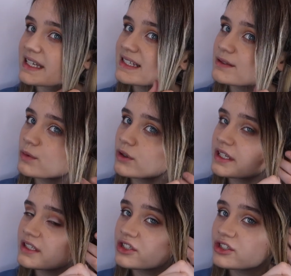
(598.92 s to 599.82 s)
this one
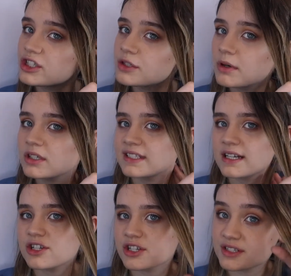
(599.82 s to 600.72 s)
into two more
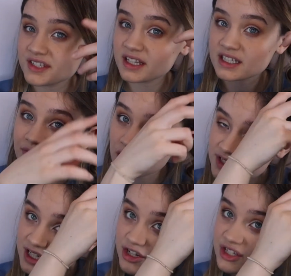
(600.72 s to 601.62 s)
sections, and that's four
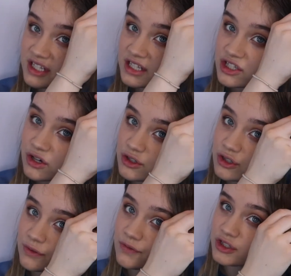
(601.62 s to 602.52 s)
sections in
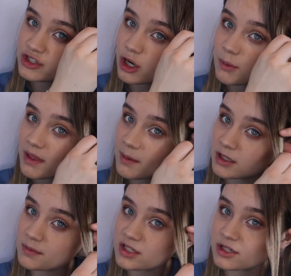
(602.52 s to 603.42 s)
total for the top that I'm going
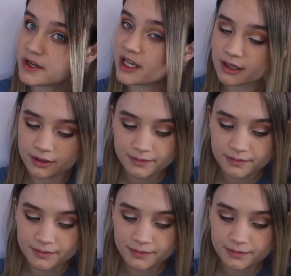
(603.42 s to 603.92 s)
to be doing.